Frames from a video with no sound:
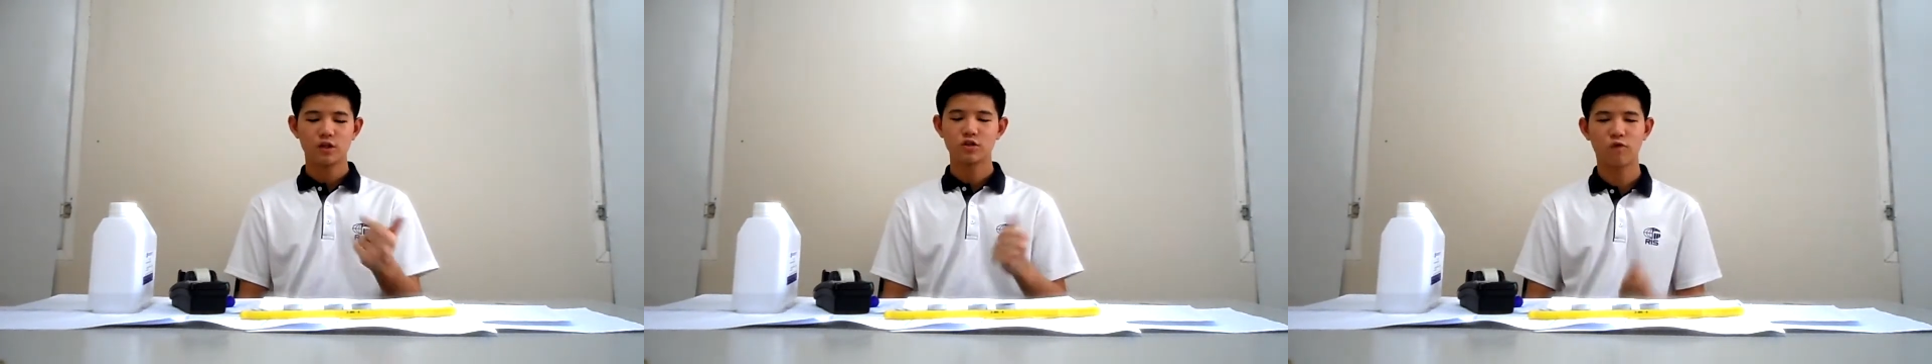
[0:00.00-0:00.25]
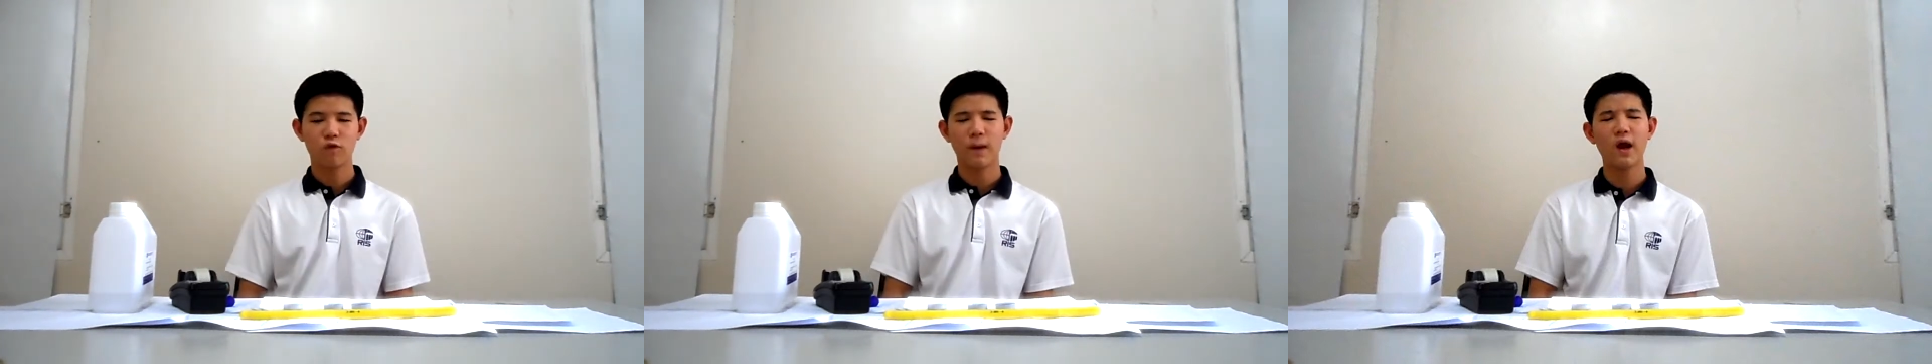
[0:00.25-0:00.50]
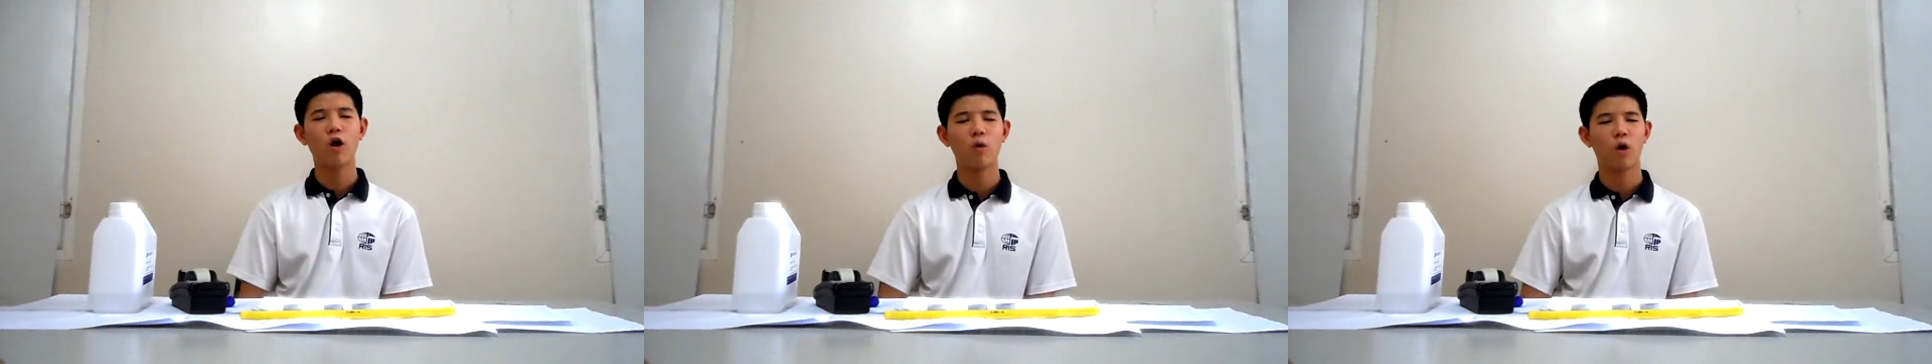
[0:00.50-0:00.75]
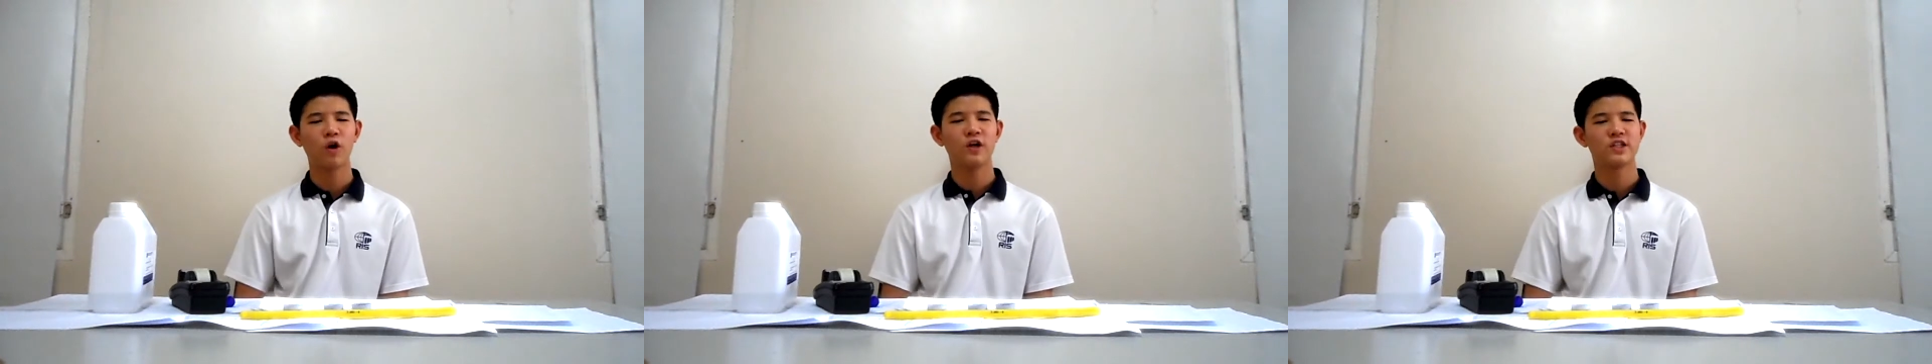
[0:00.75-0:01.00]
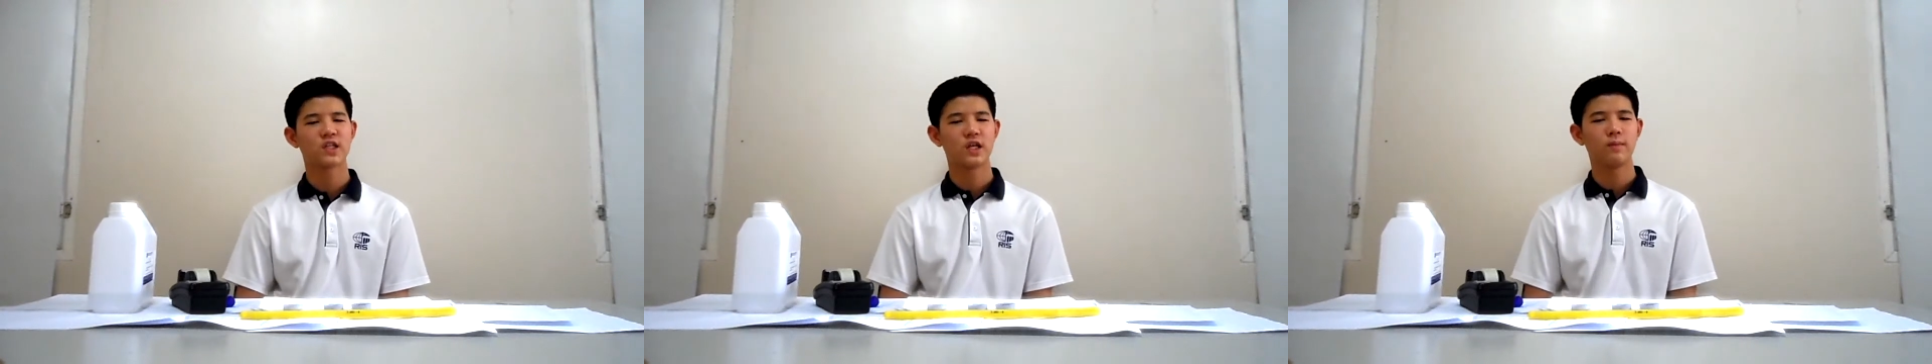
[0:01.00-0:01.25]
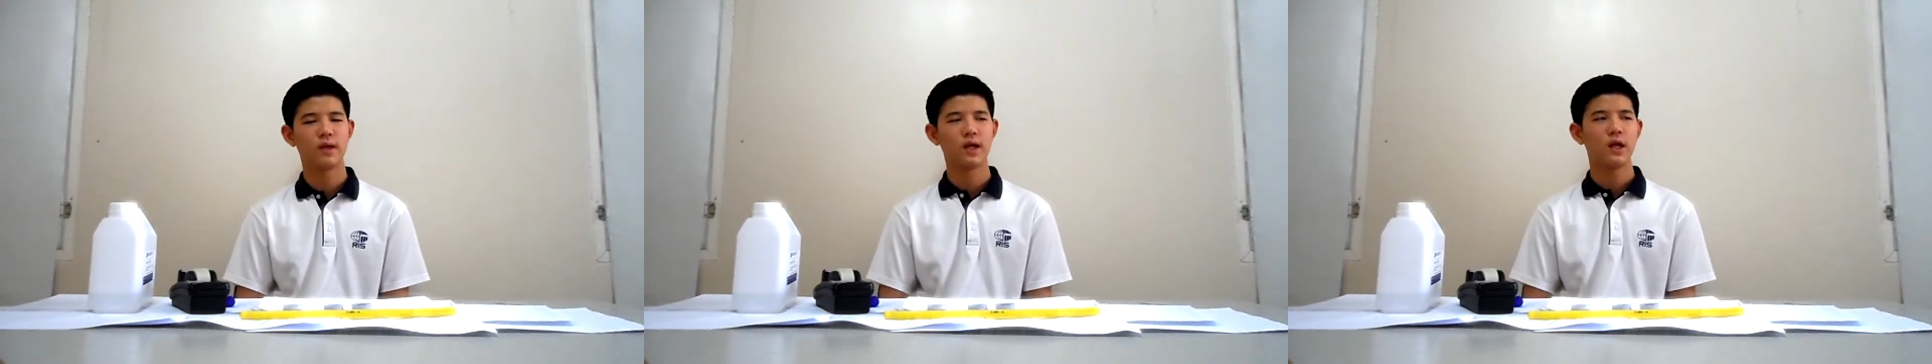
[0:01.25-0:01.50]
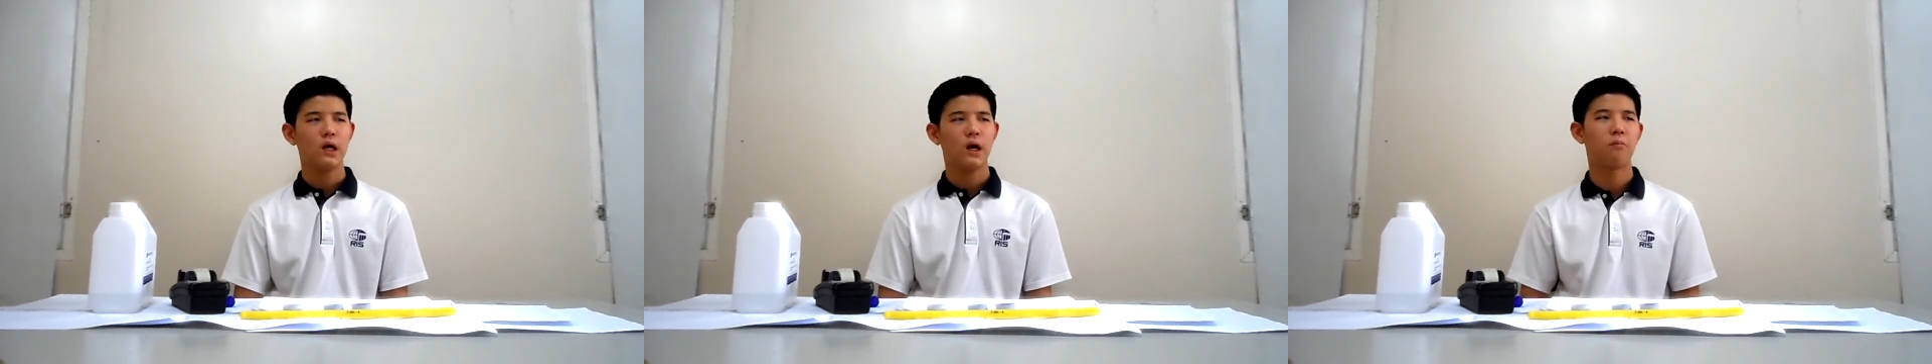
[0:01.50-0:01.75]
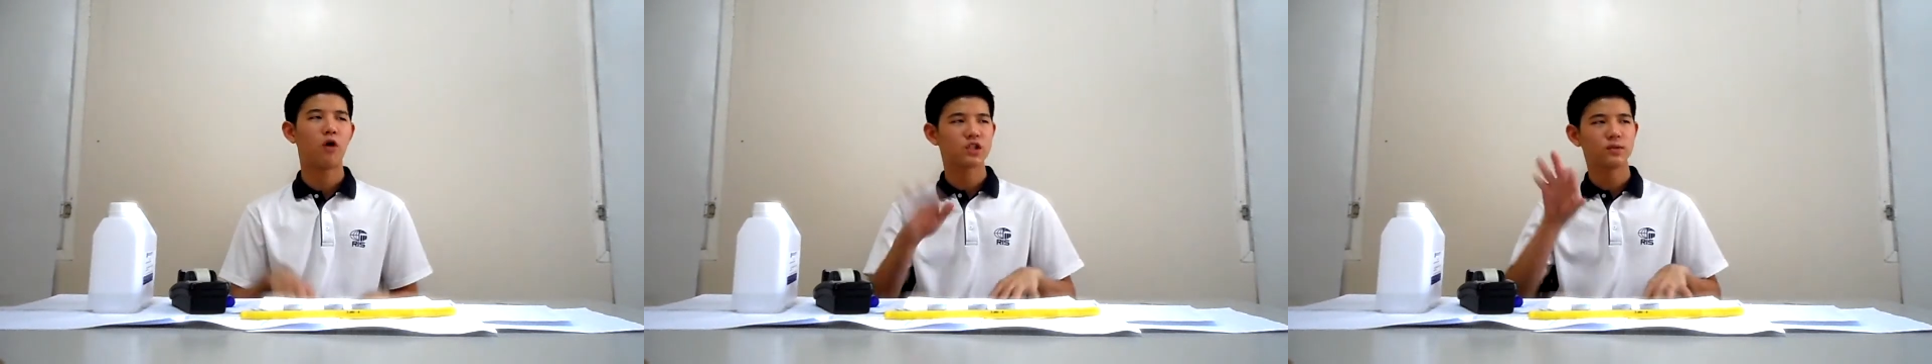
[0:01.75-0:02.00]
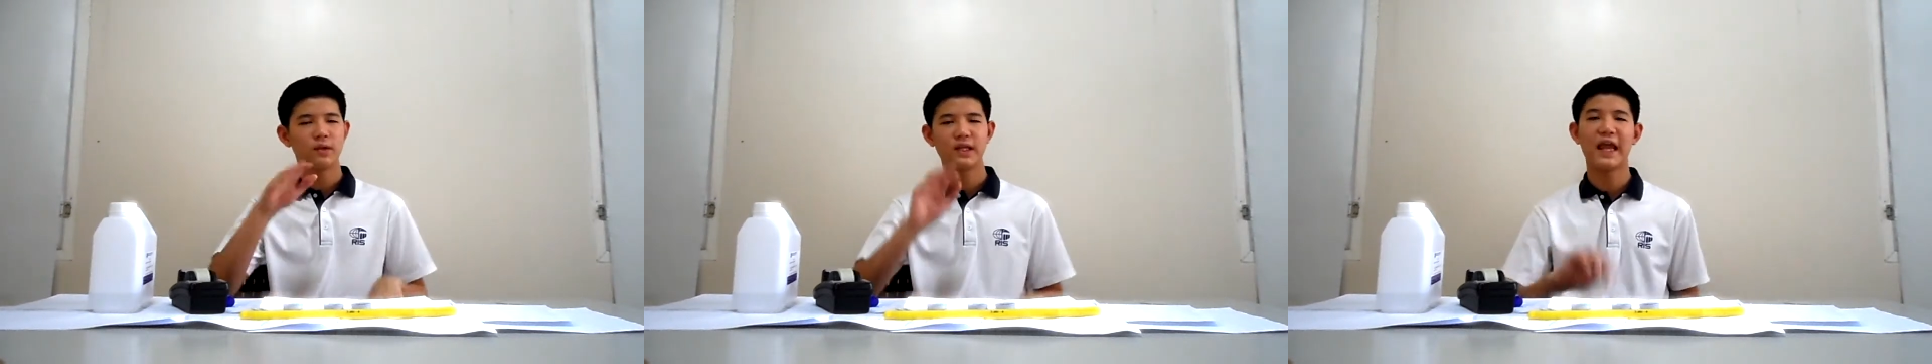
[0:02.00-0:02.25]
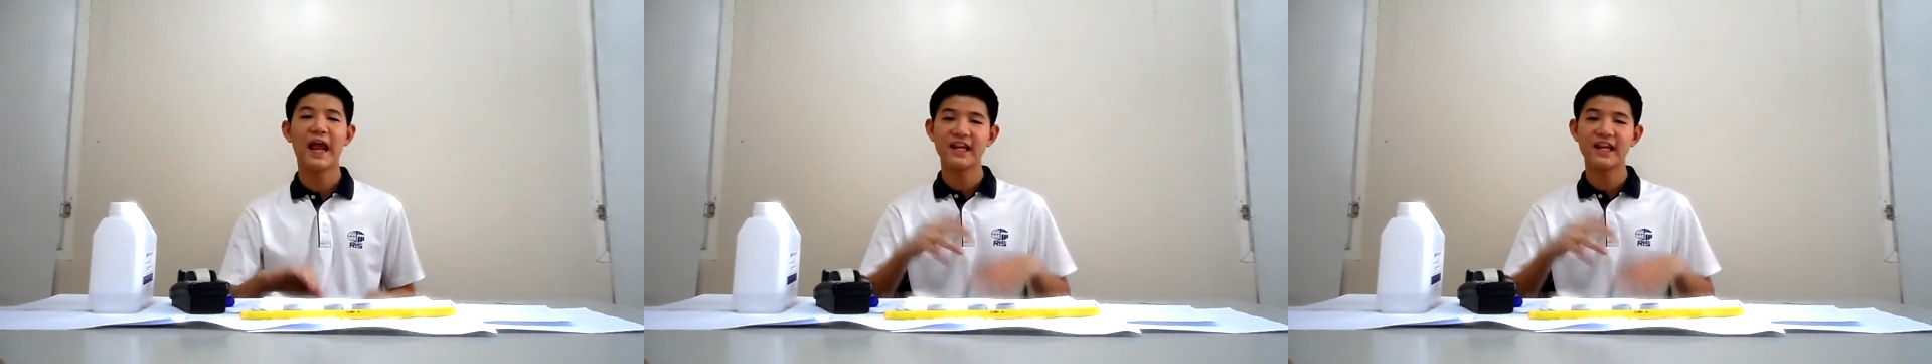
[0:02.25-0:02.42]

So for my hot water, it's going to be approximately